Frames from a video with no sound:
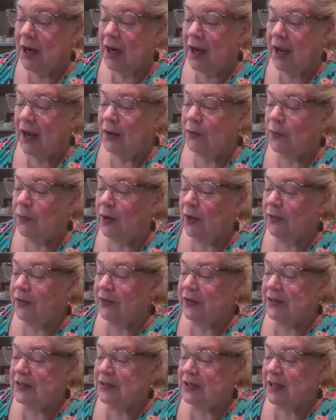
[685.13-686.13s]
And while
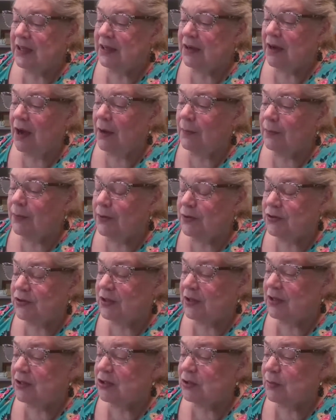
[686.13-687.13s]
things like
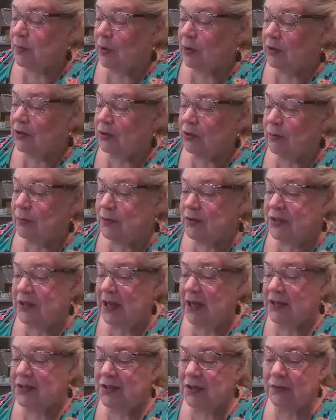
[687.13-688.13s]
composting, smart
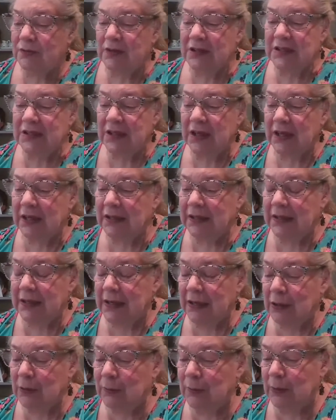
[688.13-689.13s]
thermostats, and recycling
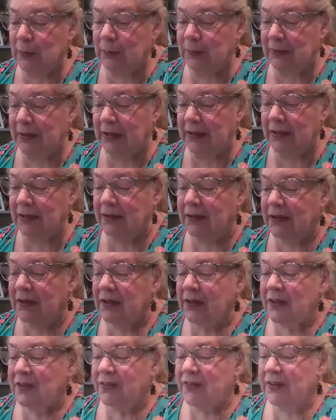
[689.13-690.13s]
help our planet,
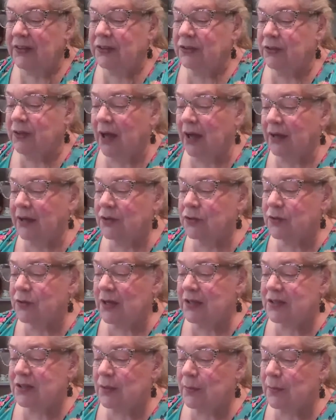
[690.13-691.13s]
they do not
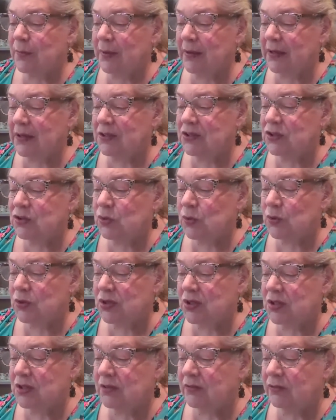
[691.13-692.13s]
address the biggest
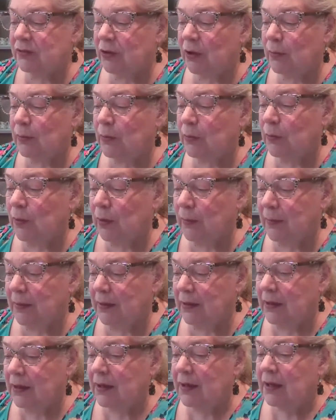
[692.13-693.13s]
sources of global
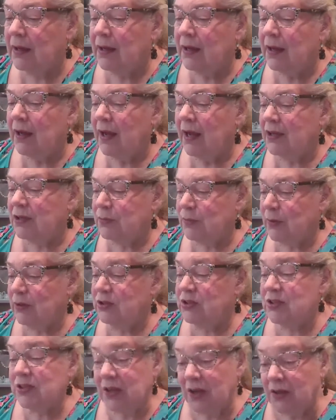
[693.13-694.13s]
warming as
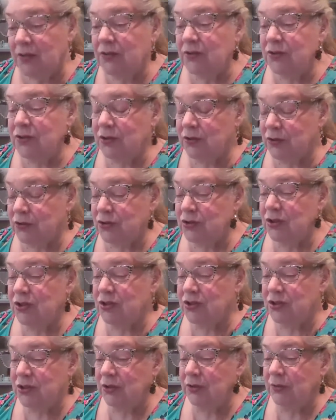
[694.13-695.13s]
much as other
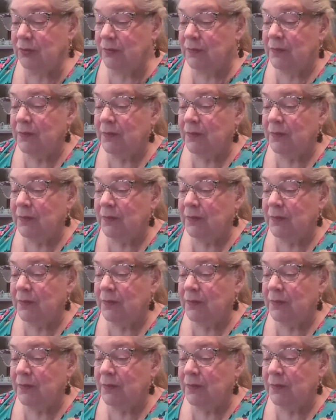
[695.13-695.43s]
solutions do.